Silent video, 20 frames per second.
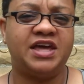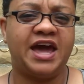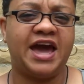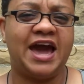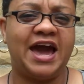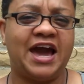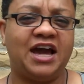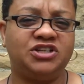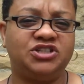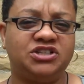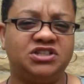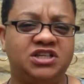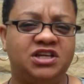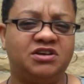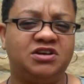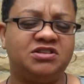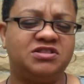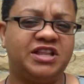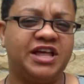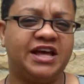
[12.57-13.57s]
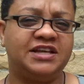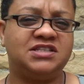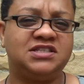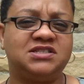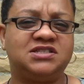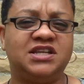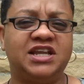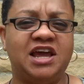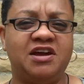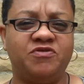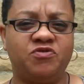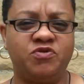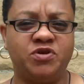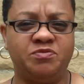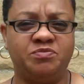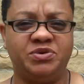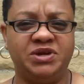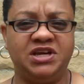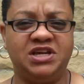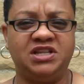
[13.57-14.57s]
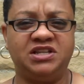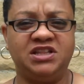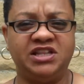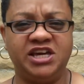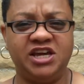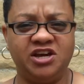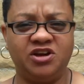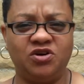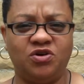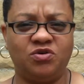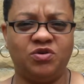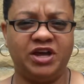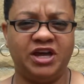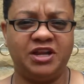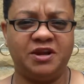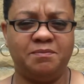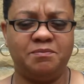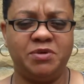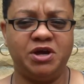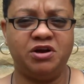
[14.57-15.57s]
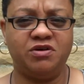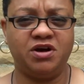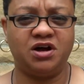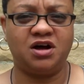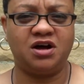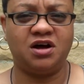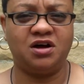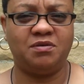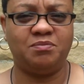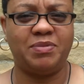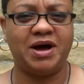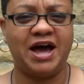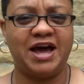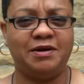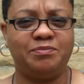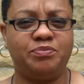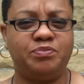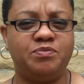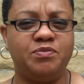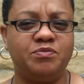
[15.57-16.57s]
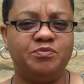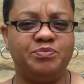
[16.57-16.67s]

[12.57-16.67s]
that actually lets slavery be legal in America by